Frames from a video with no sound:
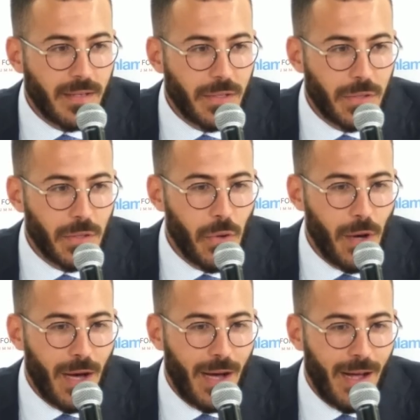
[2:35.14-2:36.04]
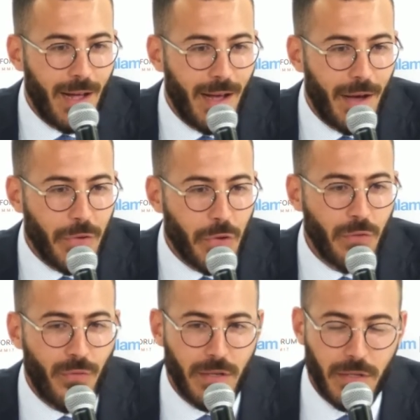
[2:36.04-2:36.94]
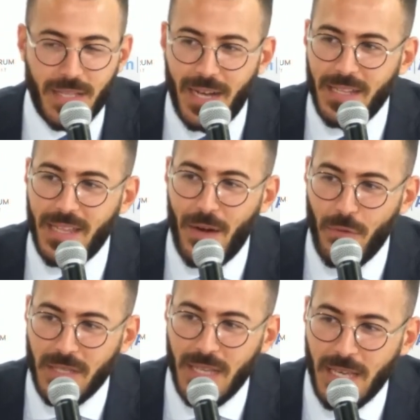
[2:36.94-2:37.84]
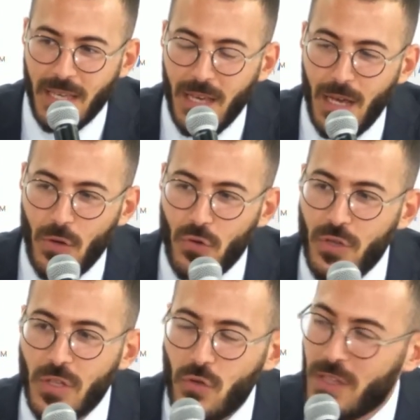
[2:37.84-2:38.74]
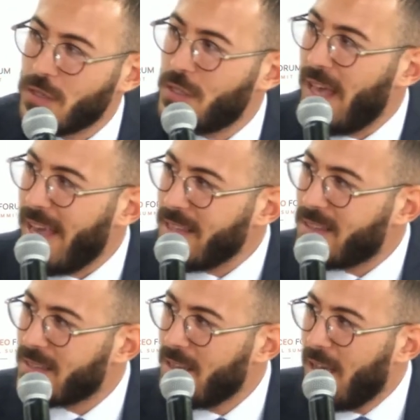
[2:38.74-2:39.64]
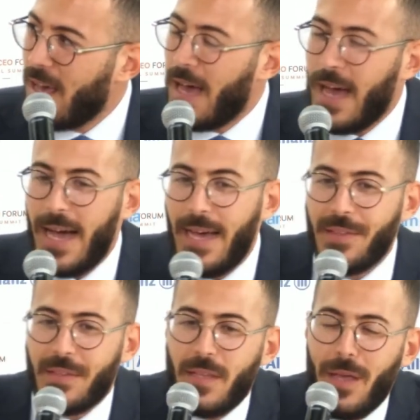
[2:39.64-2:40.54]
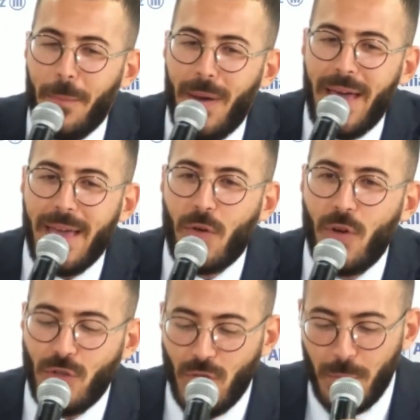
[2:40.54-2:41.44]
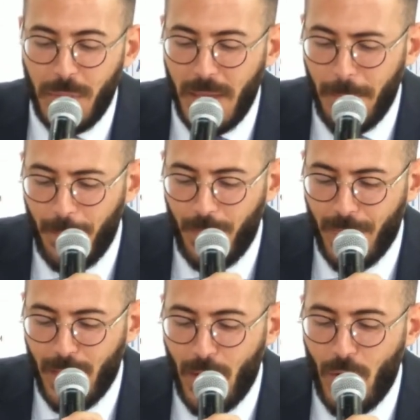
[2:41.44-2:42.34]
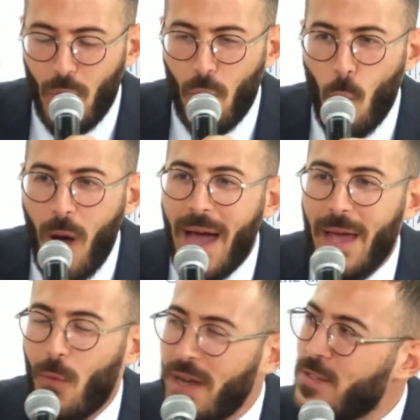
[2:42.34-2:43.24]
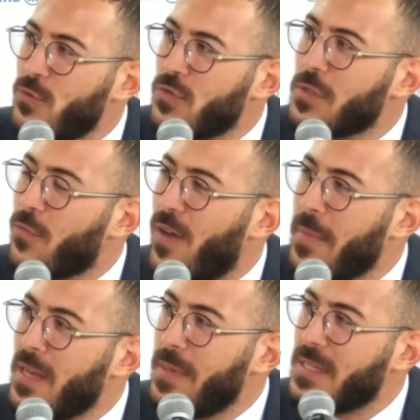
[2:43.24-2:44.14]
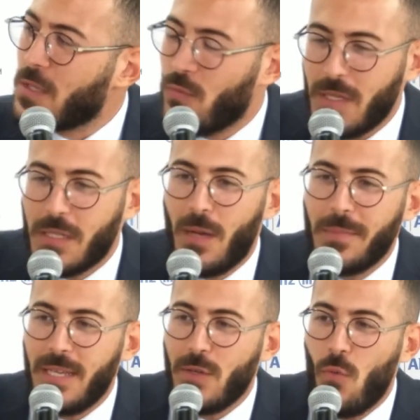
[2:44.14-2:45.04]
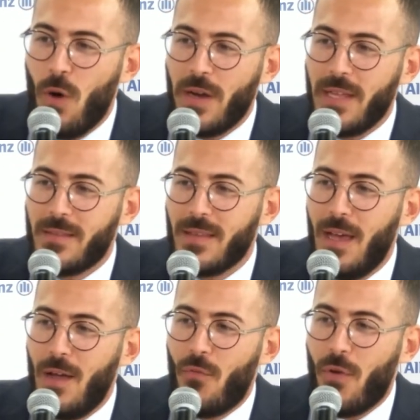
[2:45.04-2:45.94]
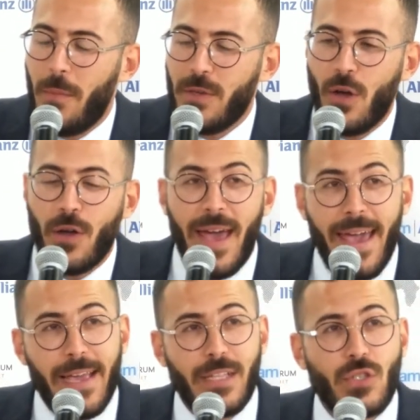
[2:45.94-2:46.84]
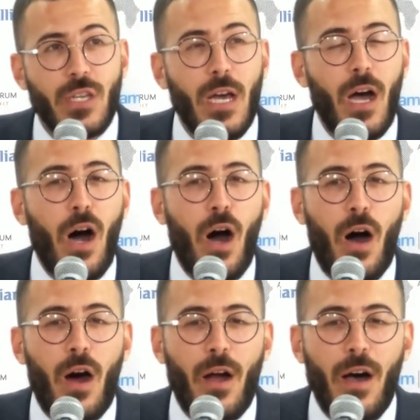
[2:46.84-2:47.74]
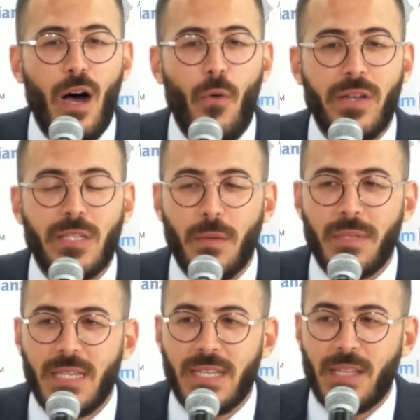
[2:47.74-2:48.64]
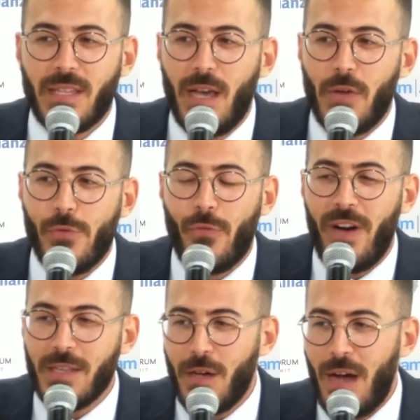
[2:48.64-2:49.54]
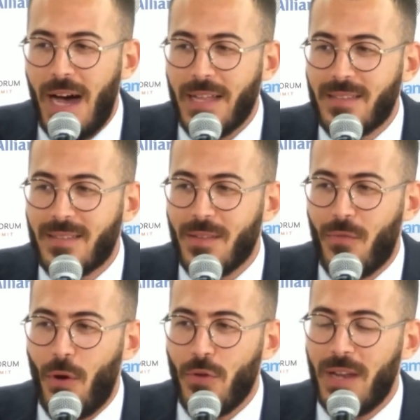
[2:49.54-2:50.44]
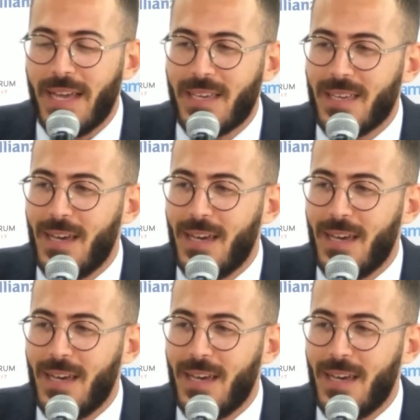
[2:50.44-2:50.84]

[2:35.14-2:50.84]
So your grandfather started everything. You joined in 2008, and my question would be, why? Why did you join the family business? Was it something you wanted from a young age, or was it something that your father had for you? Like,